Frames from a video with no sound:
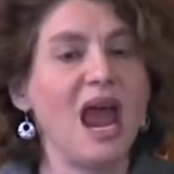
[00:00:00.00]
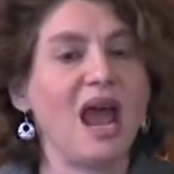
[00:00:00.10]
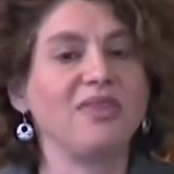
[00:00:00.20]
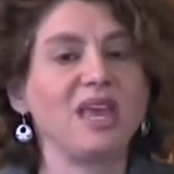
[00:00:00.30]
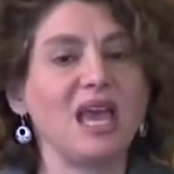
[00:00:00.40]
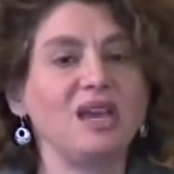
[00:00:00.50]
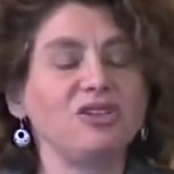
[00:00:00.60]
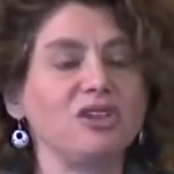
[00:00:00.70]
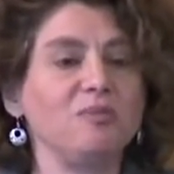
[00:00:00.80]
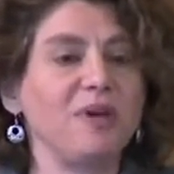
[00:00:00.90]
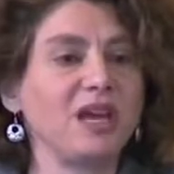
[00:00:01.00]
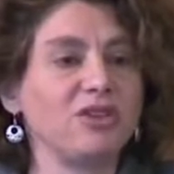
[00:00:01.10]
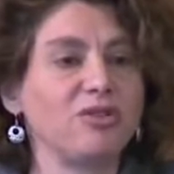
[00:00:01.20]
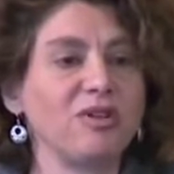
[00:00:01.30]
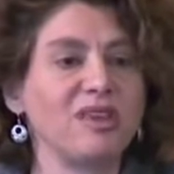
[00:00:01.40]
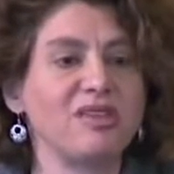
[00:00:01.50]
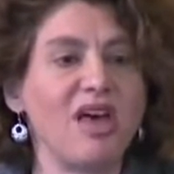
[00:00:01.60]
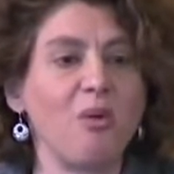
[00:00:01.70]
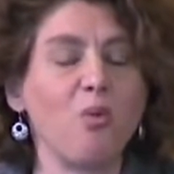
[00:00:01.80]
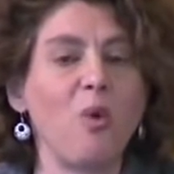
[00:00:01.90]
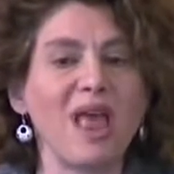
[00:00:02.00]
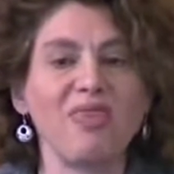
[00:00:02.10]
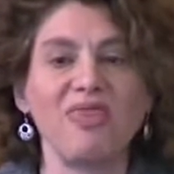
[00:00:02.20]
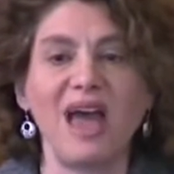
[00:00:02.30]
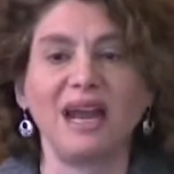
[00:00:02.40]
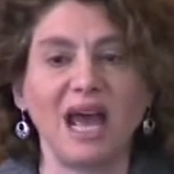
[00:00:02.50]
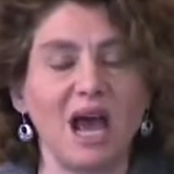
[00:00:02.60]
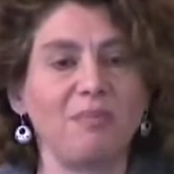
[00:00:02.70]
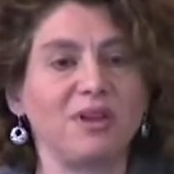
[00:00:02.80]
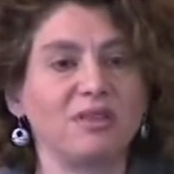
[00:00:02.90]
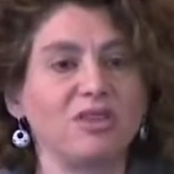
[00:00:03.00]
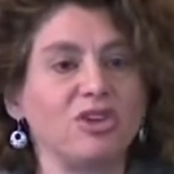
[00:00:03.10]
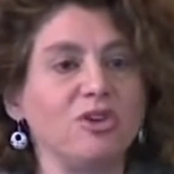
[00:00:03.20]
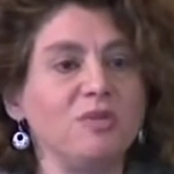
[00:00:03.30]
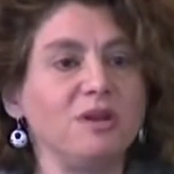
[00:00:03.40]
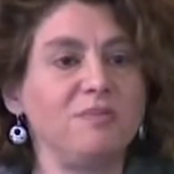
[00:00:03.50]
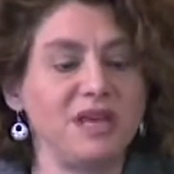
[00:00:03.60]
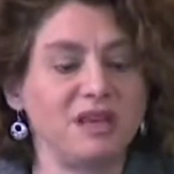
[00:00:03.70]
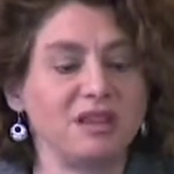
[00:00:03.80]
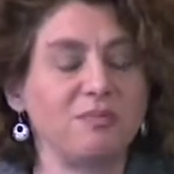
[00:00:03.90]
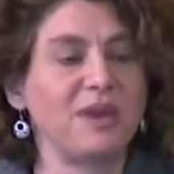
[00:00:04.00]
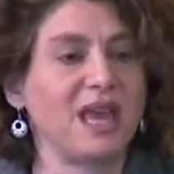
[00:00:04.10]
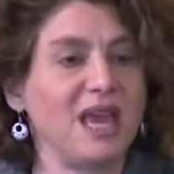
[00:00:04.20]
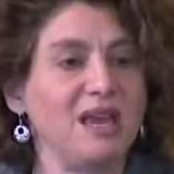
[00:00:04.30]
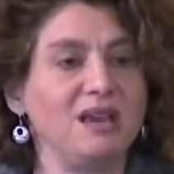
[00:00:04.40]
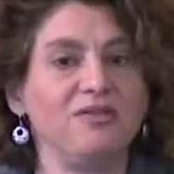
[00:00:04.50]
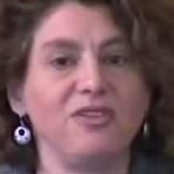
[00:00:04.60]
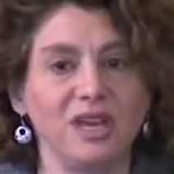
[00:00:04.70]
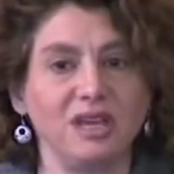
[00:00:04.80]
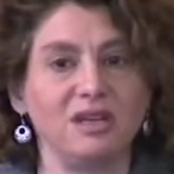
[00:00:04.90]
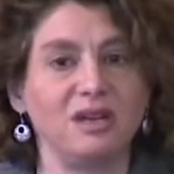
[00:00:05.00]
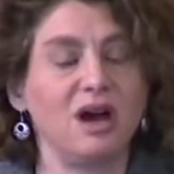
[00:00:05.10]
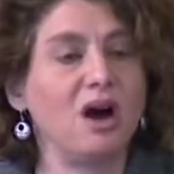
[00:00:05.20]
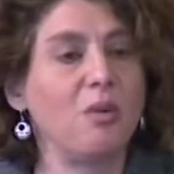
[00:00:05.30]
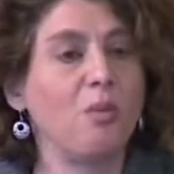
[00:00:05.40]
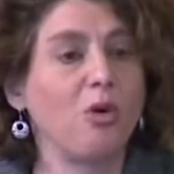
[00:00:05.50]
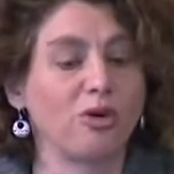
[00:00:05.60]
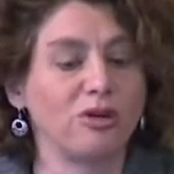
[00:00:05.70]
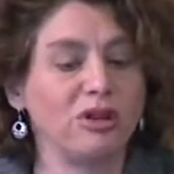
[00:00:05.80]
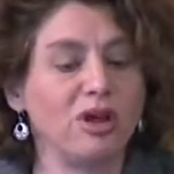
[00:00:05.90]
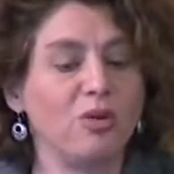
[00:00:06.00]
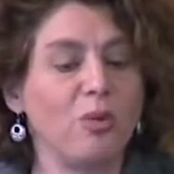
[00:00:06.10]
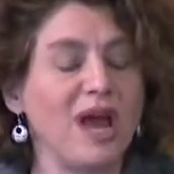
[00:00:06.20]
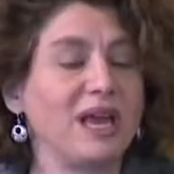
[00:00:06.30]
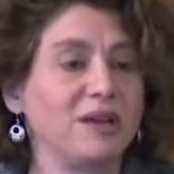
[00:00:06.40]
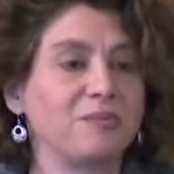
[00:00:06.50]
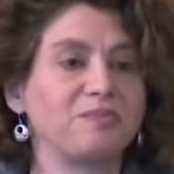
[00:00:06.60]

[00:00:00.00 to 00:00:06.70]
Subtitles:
And the ancient picture is that when that happens, human beings behave in a moral way.